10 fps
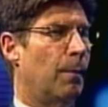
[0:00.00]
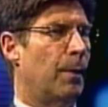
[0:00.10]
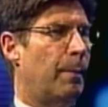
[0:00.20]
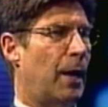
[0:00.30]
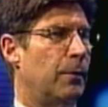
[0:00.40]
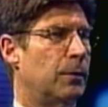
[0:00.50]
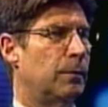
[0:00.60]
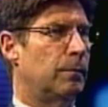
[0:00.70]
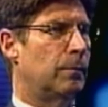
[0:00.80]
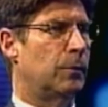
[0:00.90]
about
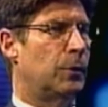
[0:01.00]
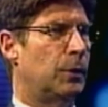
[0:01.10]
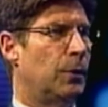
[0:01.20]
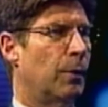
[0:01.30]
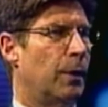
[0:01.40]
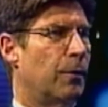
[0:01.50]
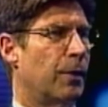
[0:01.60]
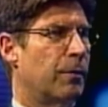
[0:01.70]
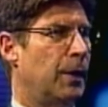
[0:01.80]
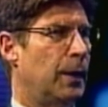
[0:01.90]

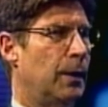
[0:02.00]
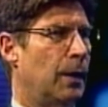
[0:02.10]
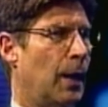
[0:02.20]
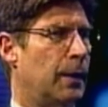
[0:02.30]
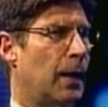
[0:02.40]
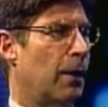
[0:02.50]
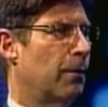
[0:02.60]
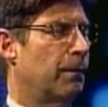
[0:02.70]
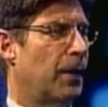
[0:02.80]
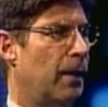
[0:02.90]

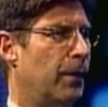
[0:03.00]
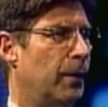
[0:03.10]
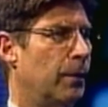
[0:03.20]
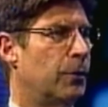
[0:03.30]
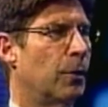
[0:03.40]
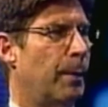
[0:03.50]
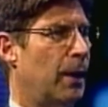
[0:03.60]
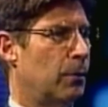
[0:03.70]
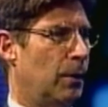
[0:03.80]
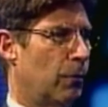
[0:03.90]
269,500 to
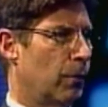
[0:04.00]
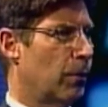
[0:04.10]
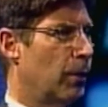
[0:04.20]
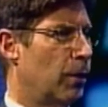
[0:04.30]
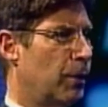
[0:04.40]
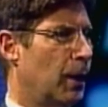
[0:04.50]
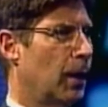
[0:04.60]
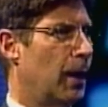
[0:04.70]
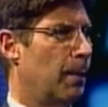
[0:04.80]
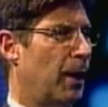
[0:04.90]
about, so it's
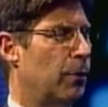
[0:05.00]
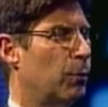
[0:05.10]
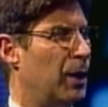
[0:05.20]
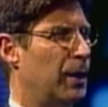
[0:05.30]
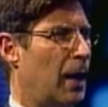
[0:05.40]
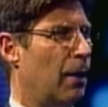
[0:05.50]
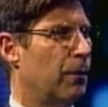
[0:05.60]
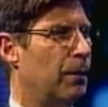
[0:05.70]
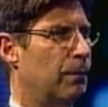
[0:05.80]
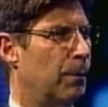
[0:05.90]
declined about
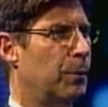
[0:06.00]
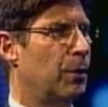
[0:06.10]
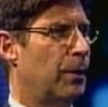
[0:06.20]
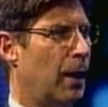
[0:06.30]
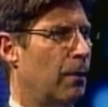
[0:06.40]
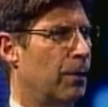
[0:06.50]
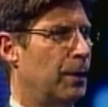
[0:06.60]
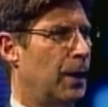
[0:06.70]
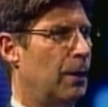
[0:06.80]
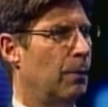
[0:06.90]
3,000 from
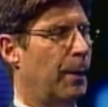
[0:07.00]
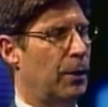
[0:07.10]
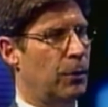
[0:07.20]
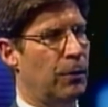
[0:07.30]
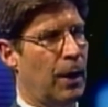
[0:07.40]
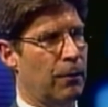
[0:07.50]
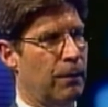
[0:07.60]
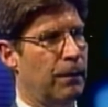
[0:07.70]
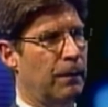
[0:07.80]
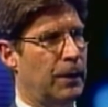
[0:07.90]
2010 to about
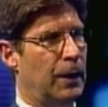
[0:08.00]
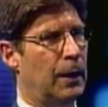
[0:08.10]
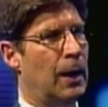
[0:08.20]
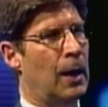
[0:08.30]
2015.